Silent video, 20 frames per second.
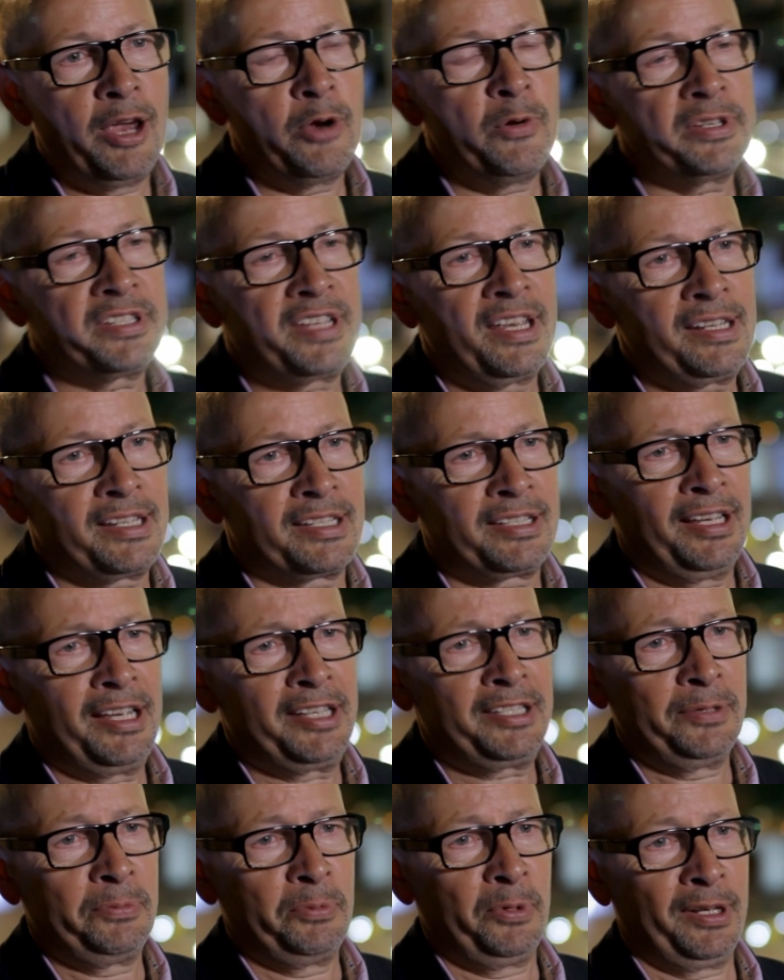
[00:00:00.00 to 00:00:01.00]
I always get
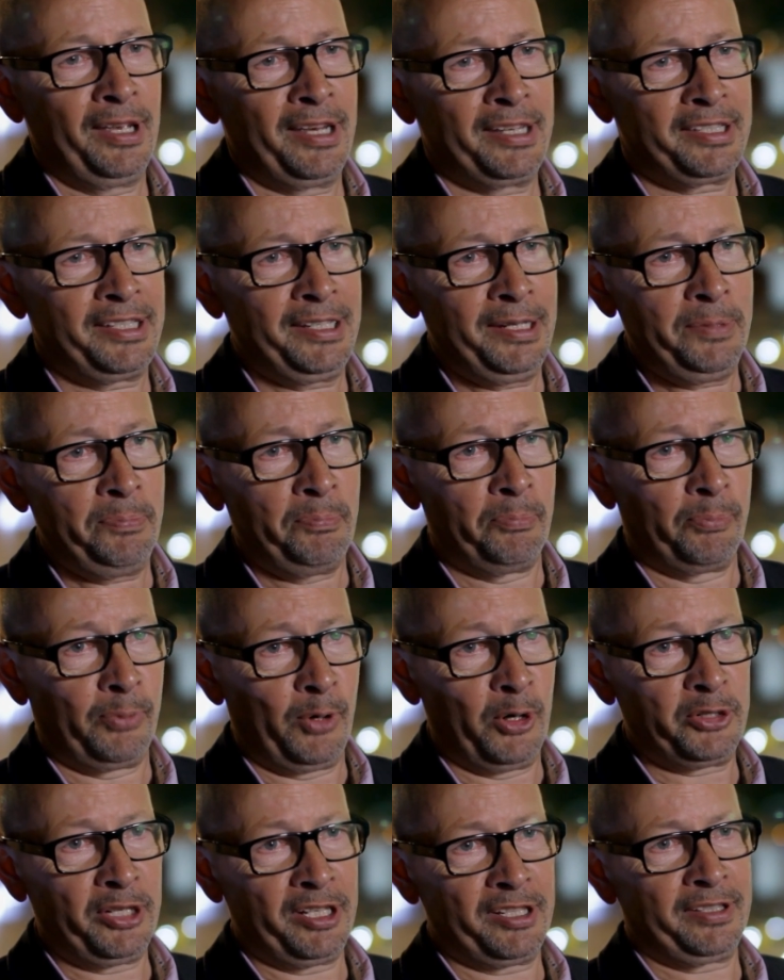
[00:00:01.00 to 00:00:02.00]
excited when I see
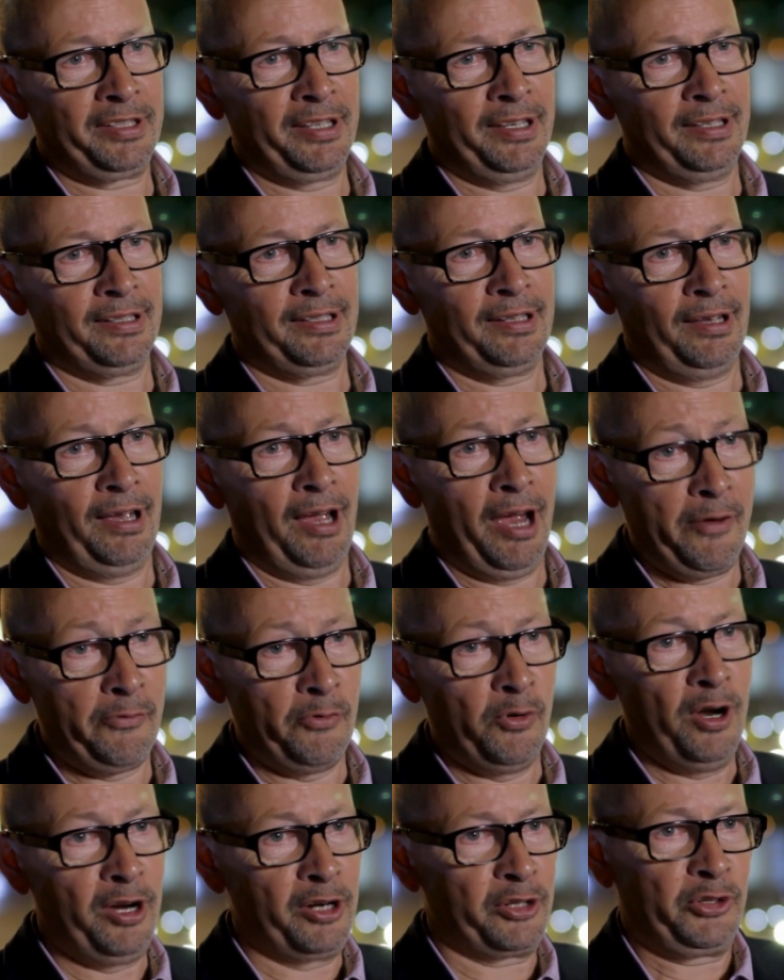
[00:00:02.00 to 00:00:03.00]
projects that I've
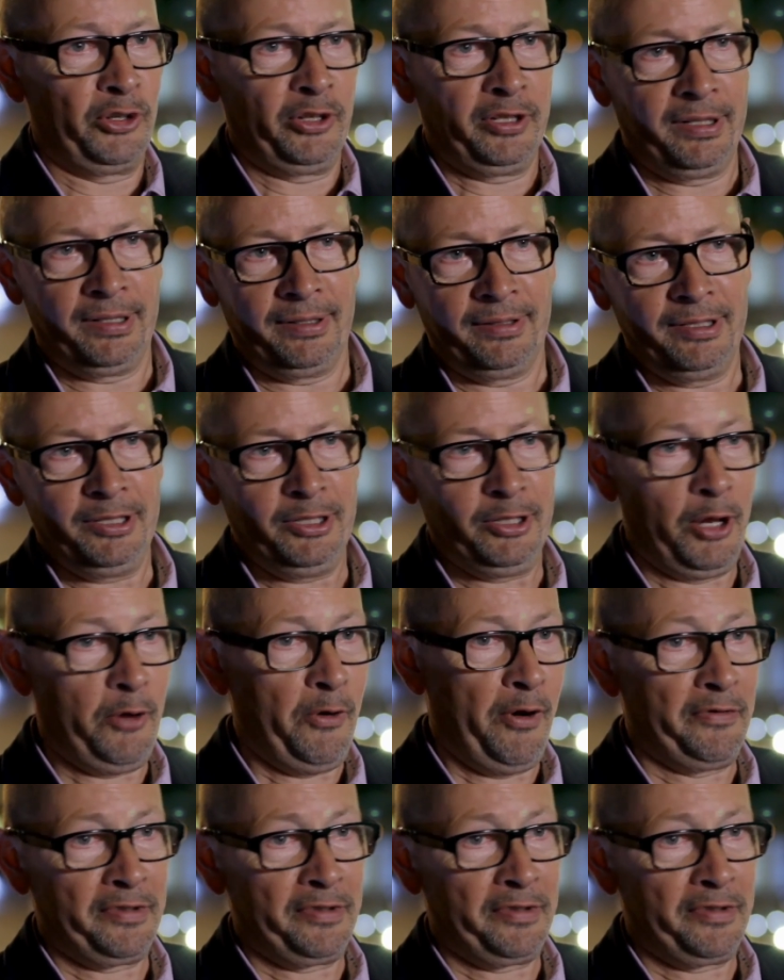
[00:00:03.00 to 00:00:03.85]
worked on, and you know,